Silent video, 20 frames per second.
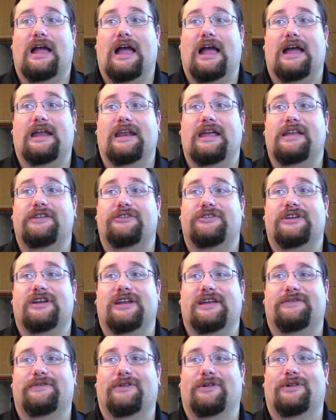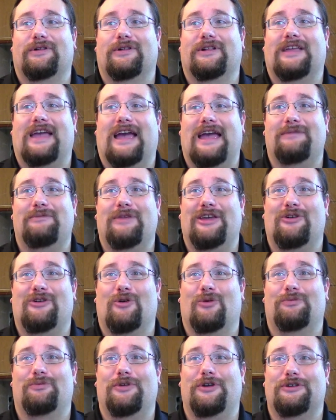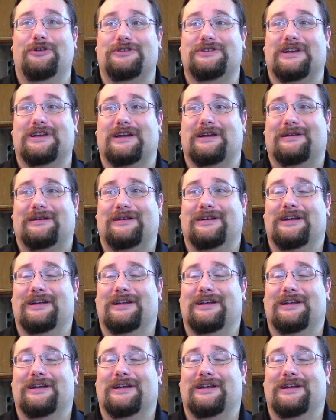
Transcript: An entry-level gaming computer.